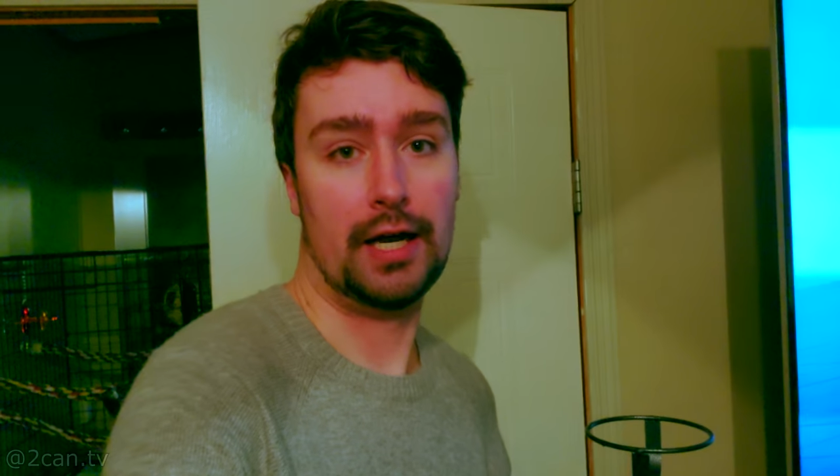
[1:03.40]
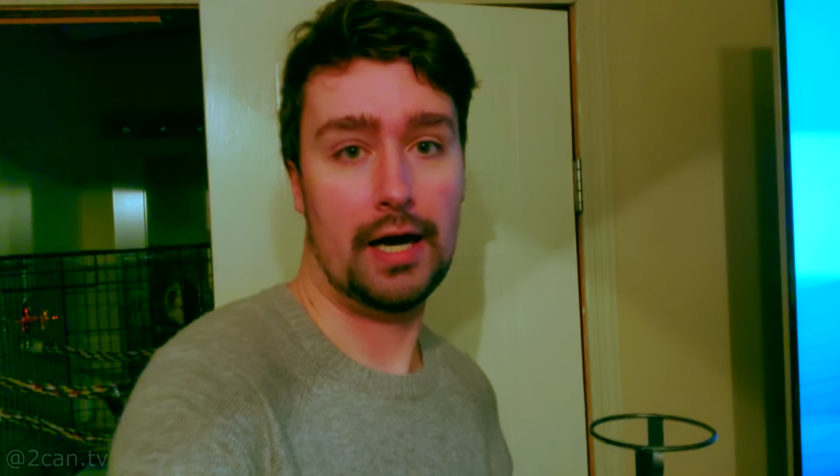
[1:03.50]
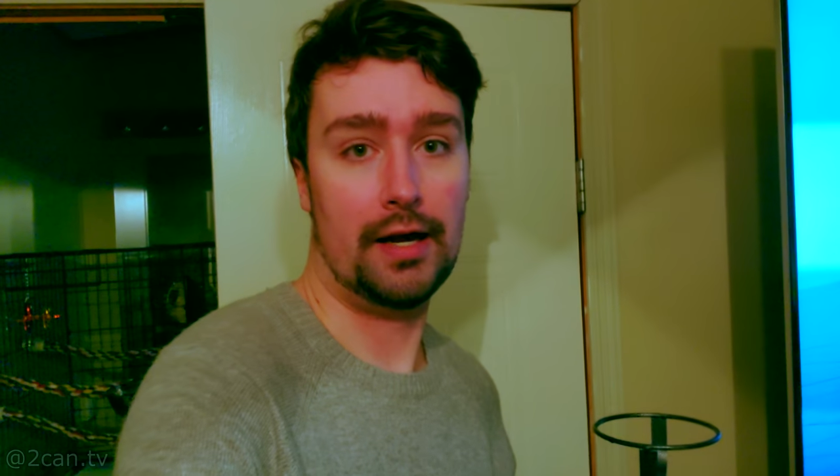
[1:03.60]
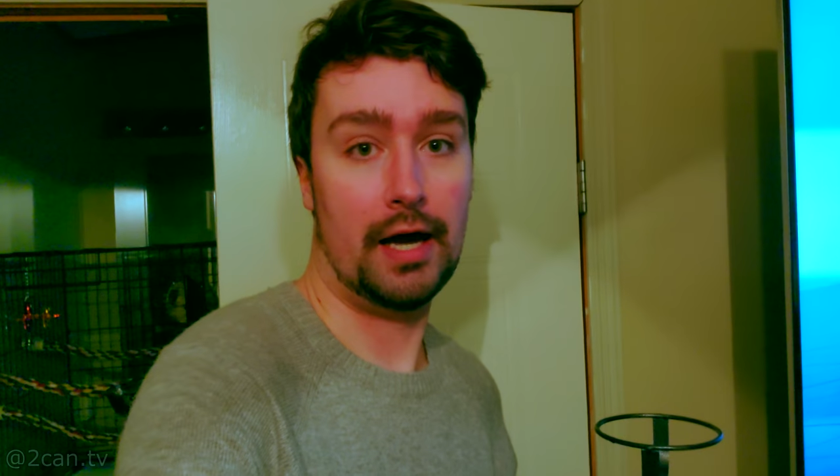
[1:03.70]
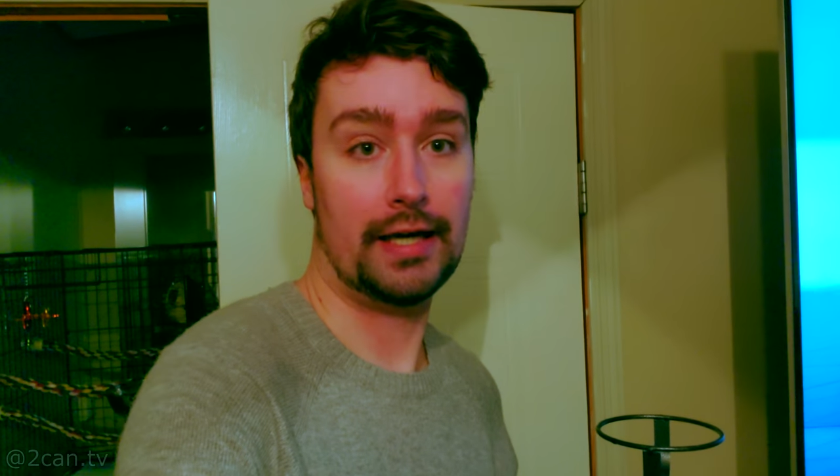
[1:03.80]

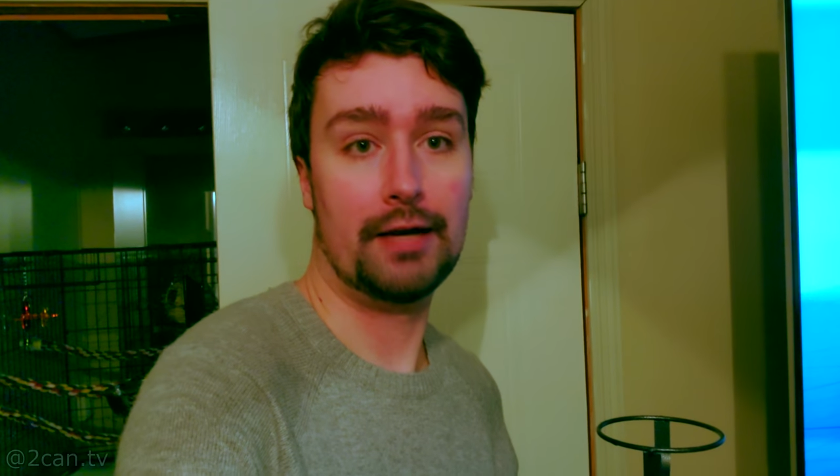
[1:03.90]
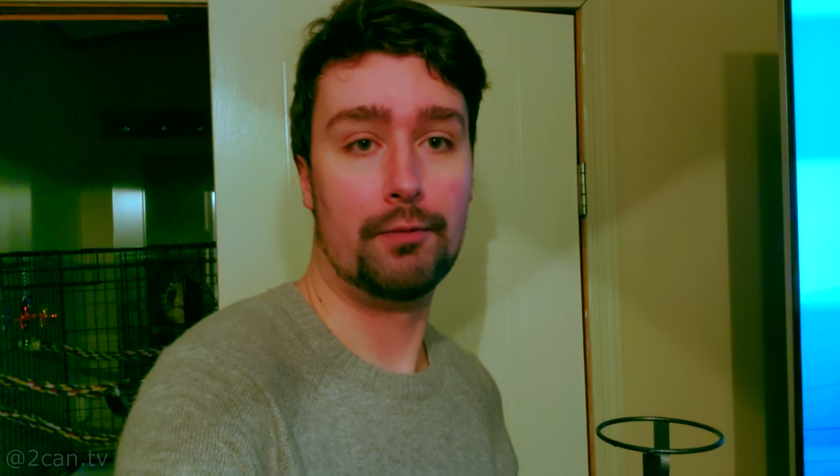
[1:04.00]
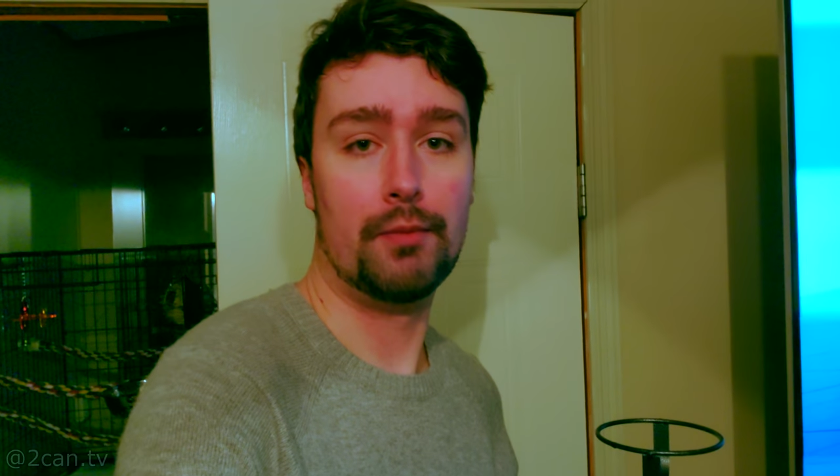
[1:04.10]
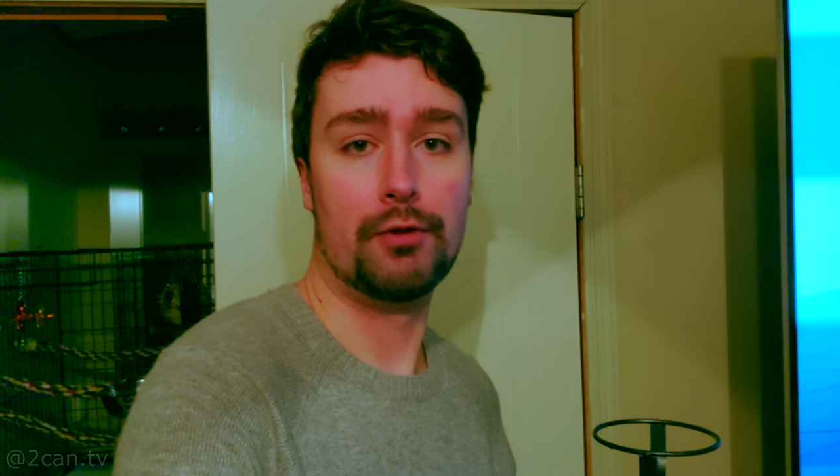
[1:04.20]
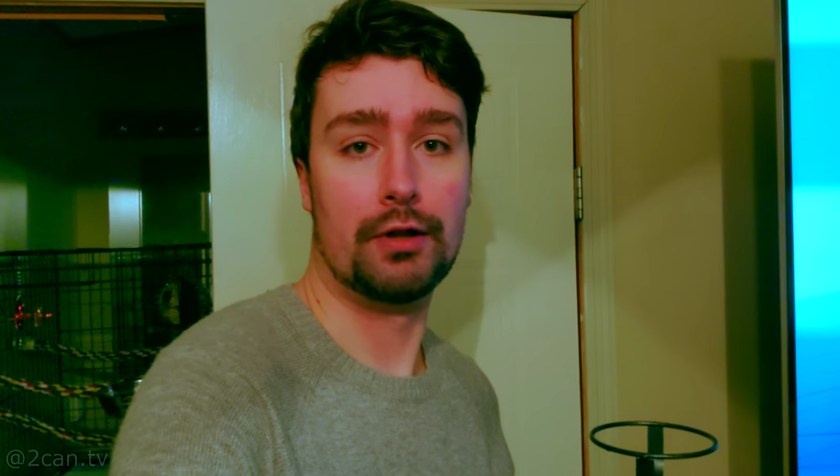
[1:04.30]
I can't
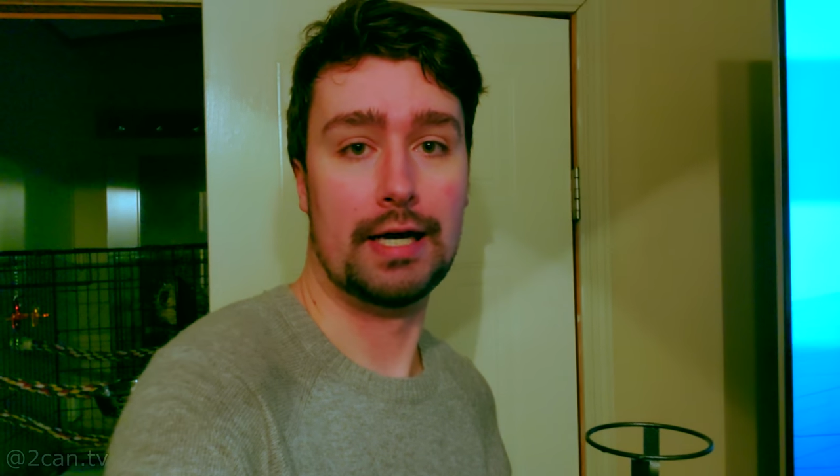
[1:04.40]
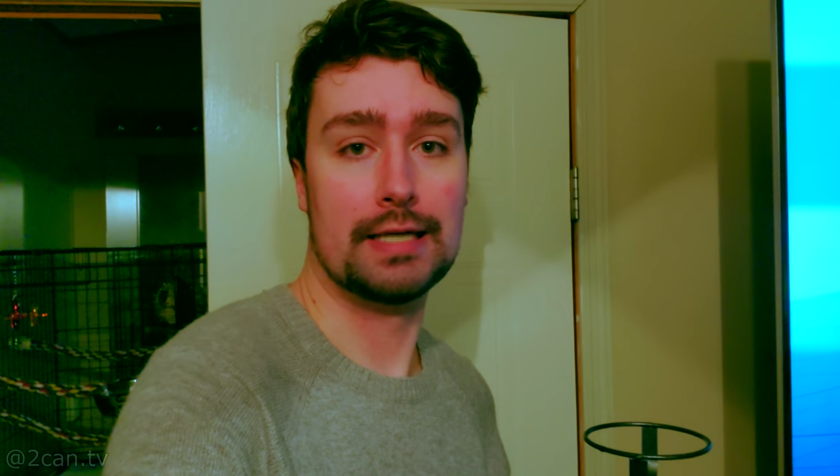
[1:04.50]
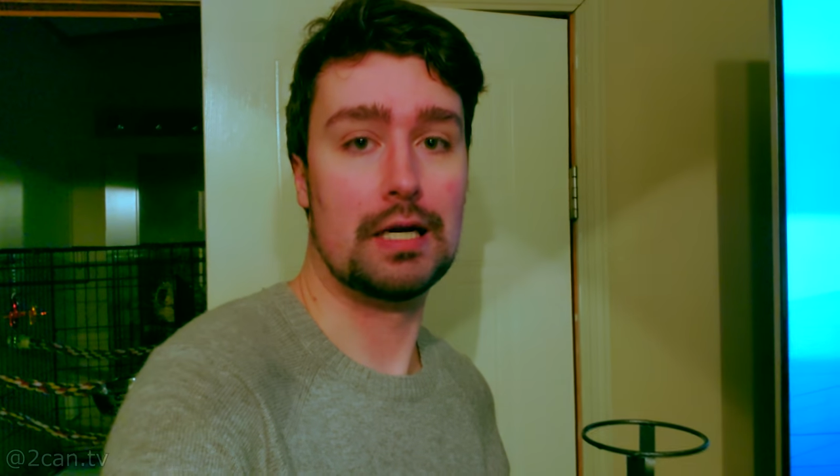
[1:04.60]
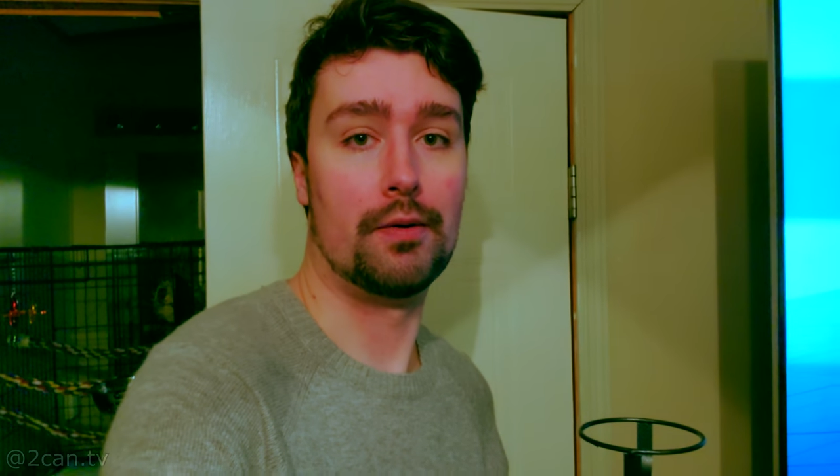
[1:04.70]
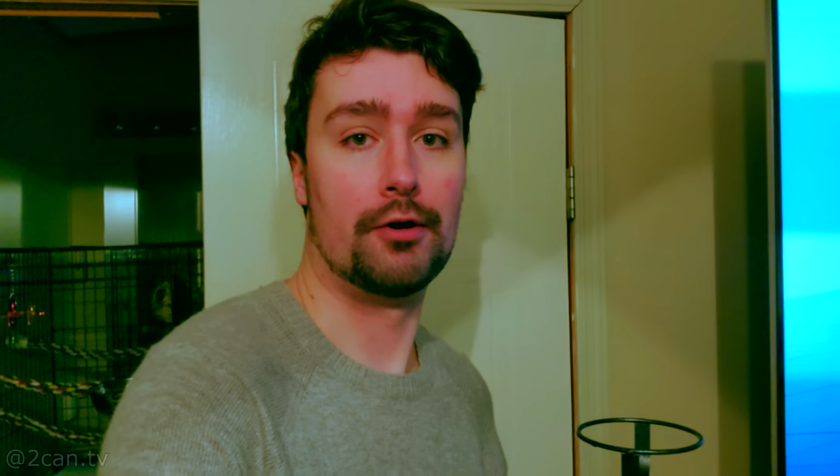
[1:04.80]
remember the last
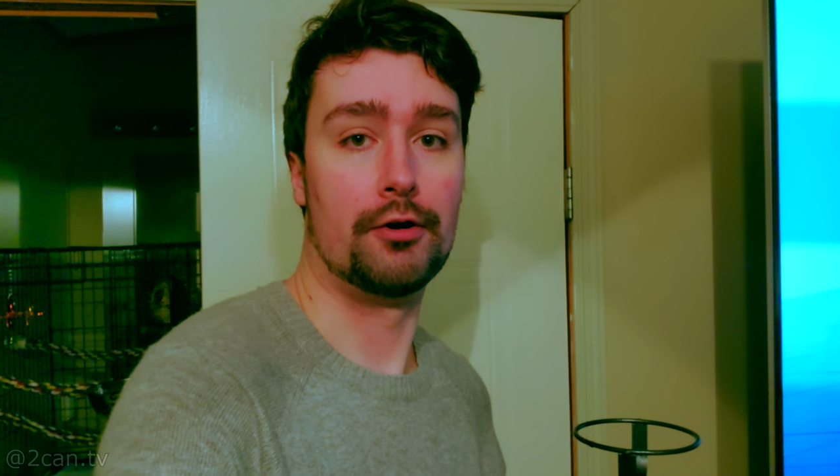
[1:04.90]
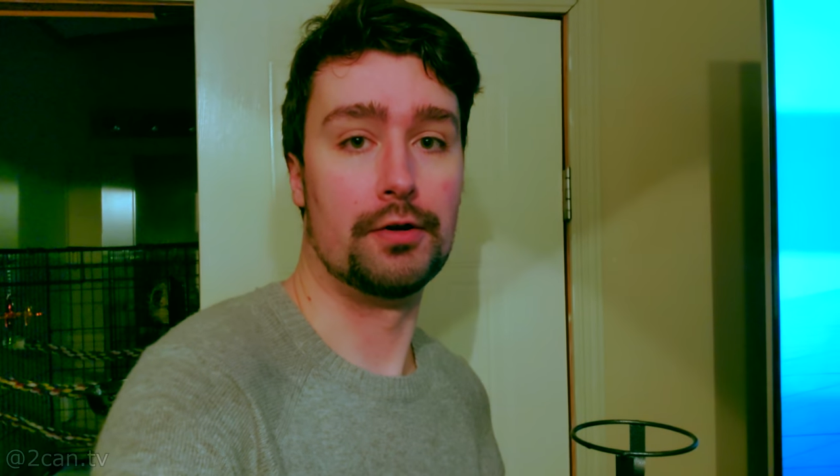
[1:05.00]
time I heard